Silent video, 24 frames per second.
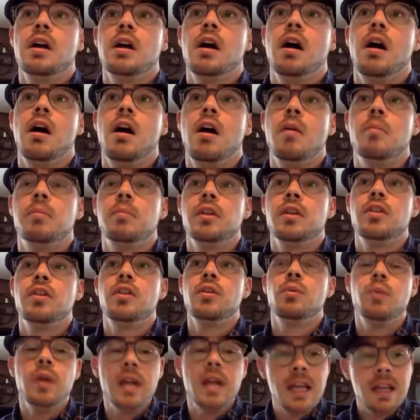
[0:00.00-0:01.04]

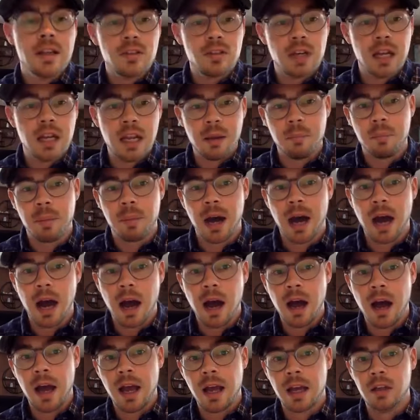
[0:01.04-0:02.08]
The reasoning
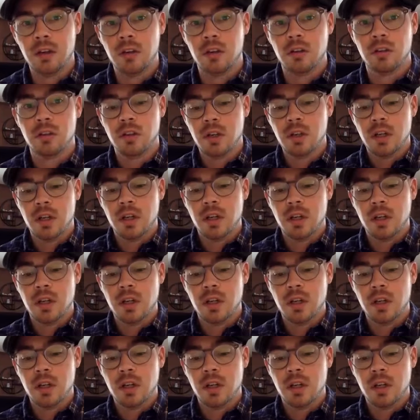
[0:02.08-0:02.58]
behind,